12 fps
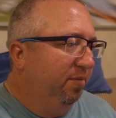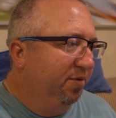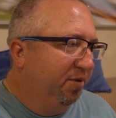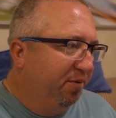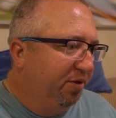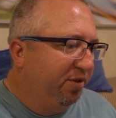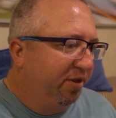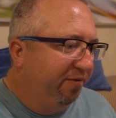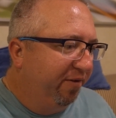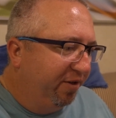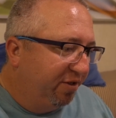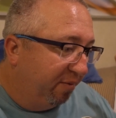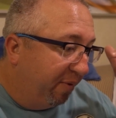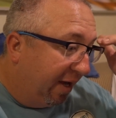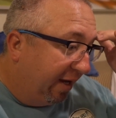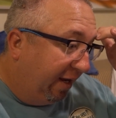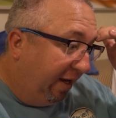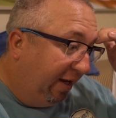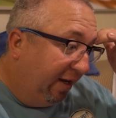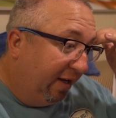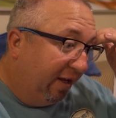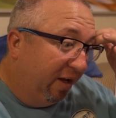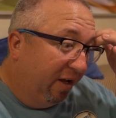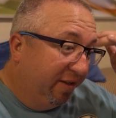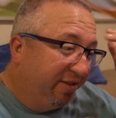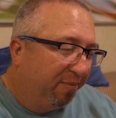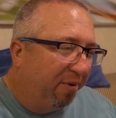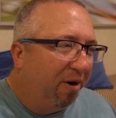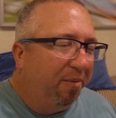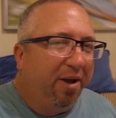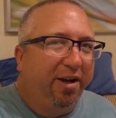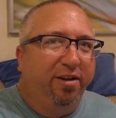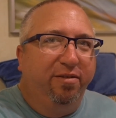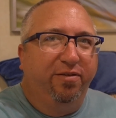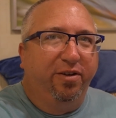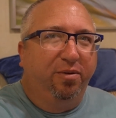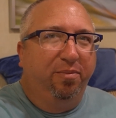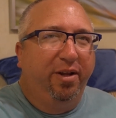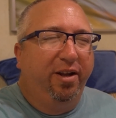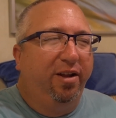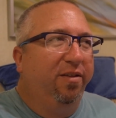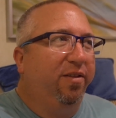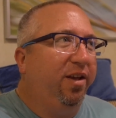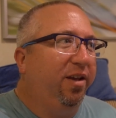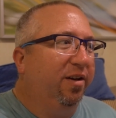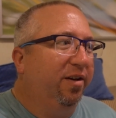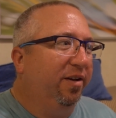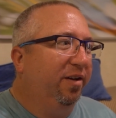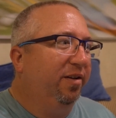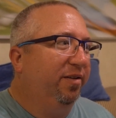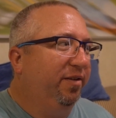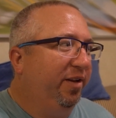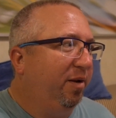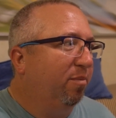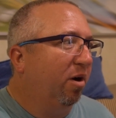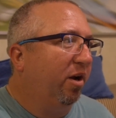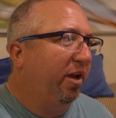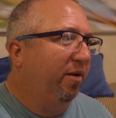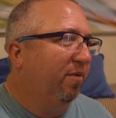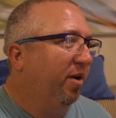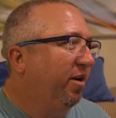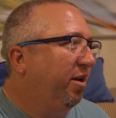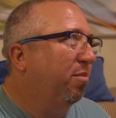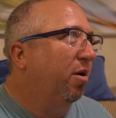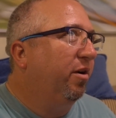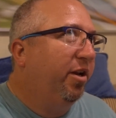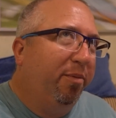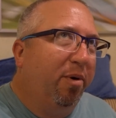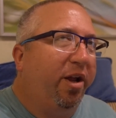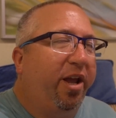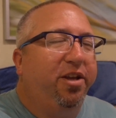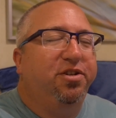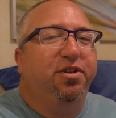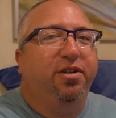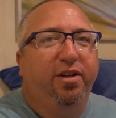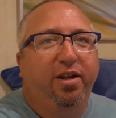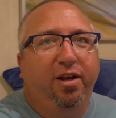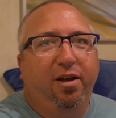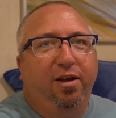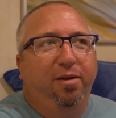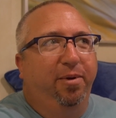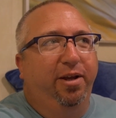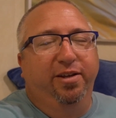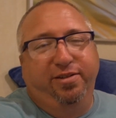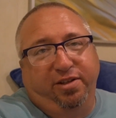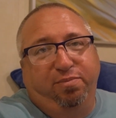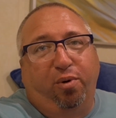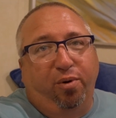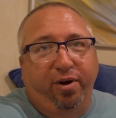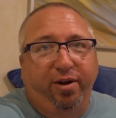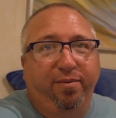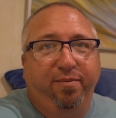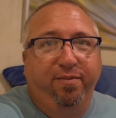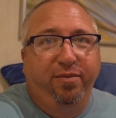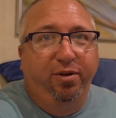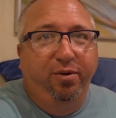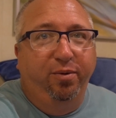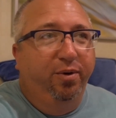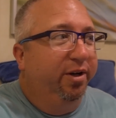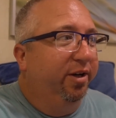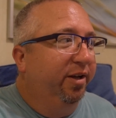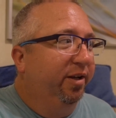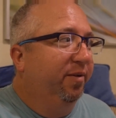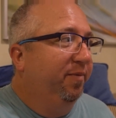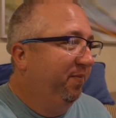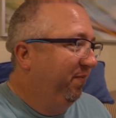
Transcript: So we're just gonna finish up packing. Tomorrow I'm not gonna film any of the debarkation because it's boring. You